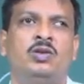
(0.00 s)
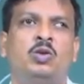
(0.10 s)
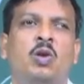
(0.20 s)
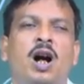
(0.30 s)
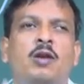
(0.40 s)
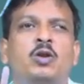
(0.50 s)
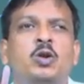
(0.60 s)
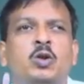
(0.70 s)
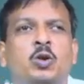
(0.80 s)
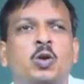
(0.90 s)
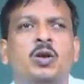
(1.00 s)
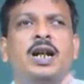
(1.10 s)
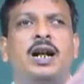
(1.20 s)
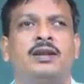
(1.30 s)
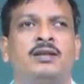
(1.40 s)
So, how do you do
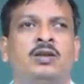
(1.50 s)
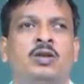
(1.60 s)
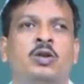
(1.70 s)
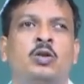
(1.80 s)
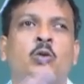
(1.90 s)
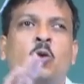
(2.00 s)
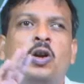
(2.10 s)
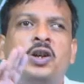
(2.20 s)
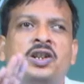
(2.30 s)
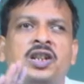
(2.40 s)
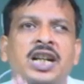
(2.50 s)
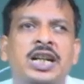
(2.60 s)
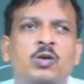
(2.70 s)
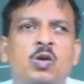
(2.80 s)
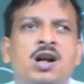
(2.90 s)
that?
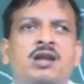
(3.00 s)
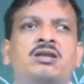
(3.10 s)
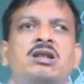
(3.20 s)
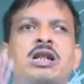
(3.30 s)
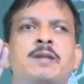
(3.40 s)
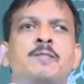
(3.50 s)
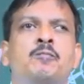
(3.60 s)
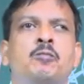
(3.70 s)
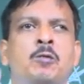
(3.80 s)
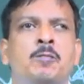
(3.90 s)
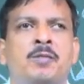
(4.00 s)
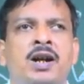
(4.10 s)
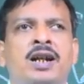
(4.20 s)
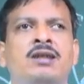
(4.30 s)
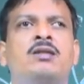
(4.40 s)
Continuous
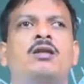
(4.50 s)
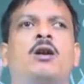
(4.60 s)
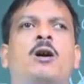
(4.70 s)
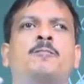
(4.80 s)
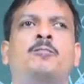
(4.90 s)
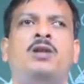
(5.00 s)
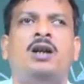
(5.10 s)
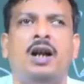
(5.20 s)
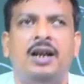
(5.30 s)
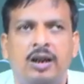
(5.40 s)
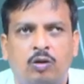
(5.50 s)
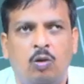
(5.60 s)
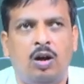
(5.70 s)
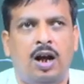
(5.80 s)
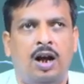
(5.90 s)
improvement of
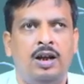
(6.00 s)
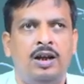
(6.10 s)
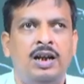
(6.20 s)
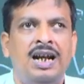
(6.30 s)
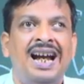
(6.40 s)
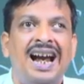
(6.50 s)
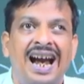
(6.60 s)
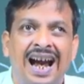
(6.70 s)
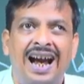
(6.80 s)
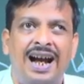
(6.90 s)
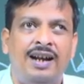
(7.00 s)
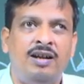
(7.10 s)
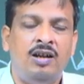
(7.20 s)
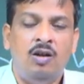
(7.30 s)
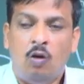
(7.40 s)
curricula
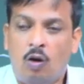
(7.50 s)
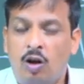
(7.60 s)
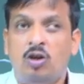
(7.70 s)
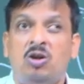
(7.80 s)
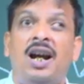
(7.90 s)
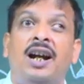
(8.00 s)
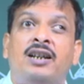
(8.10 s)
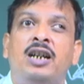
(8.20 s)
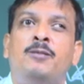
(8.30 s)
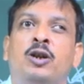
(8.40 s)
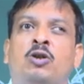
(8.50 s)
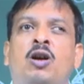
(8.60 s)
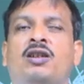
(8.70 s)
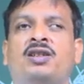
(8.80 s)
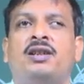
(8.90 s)
and also active
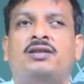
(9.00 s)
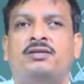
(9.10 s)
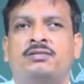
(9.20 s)
resources.